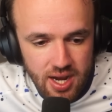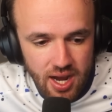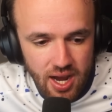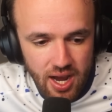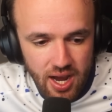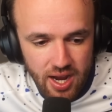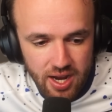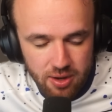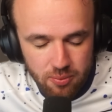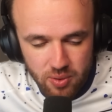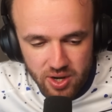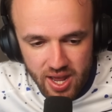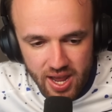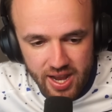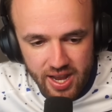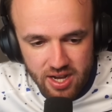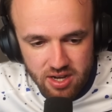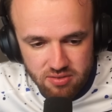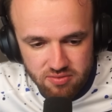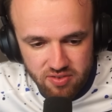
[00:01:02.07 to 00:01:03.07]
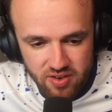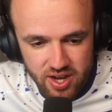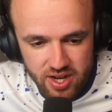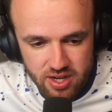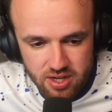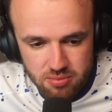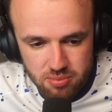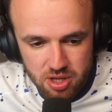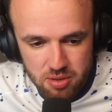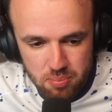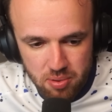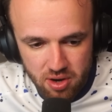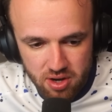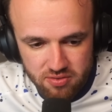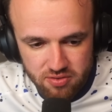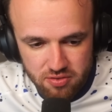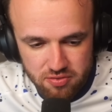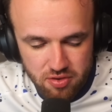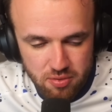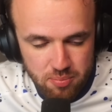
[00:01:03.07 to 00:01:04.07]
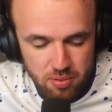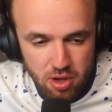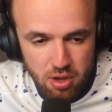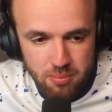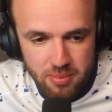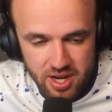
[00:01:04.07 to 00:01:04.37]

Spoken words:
When I got invited to be a part of a Football